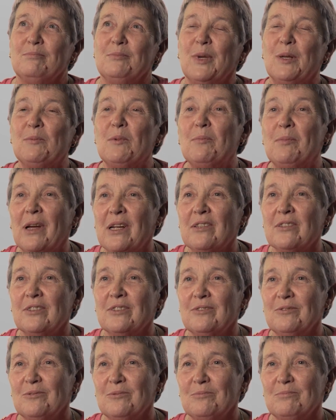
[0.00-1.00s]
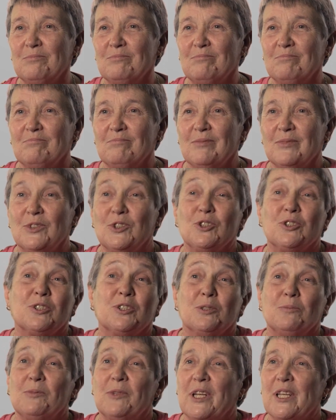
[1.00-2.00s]
maybe better. Just
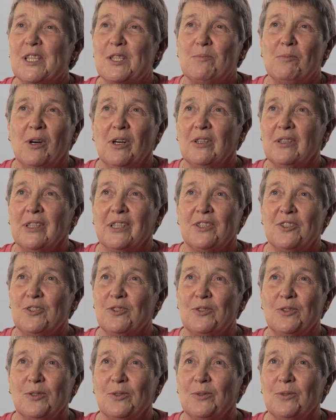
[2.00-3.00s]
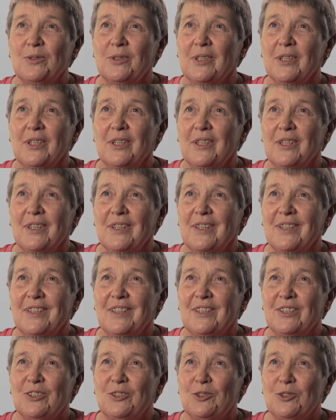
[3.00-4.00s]
something small that you do,
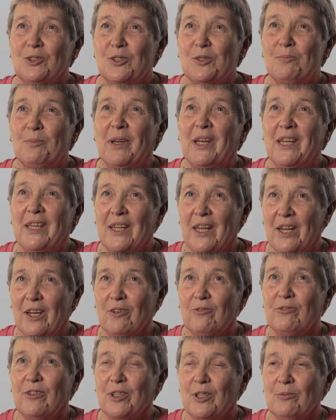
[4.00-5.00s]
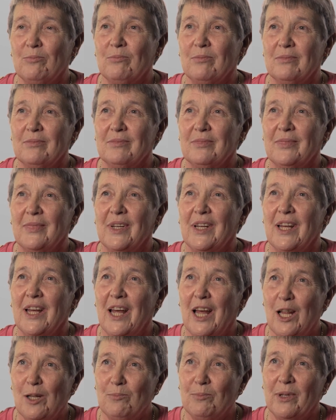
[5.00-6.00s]
just being there for them,
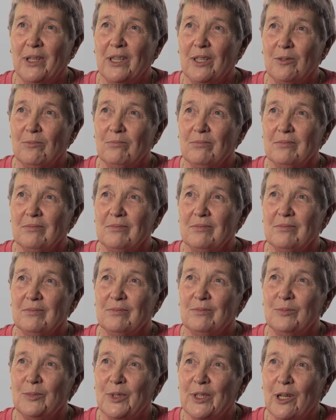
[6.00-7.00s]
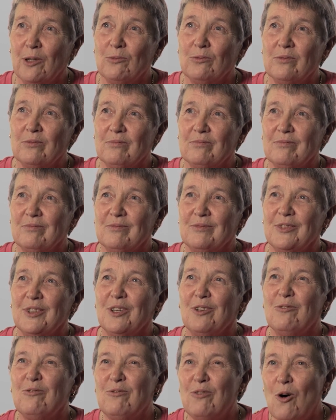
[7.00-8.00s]
helping them without
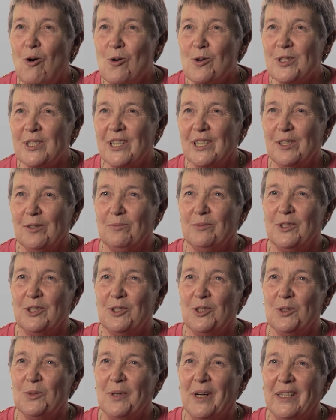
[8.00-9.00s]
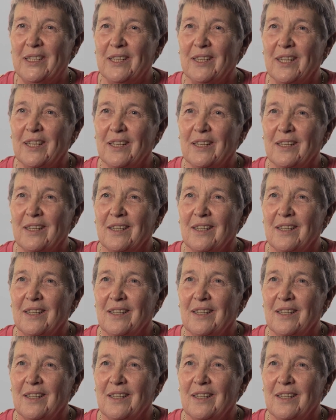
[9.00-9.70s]
forcing them to do anything.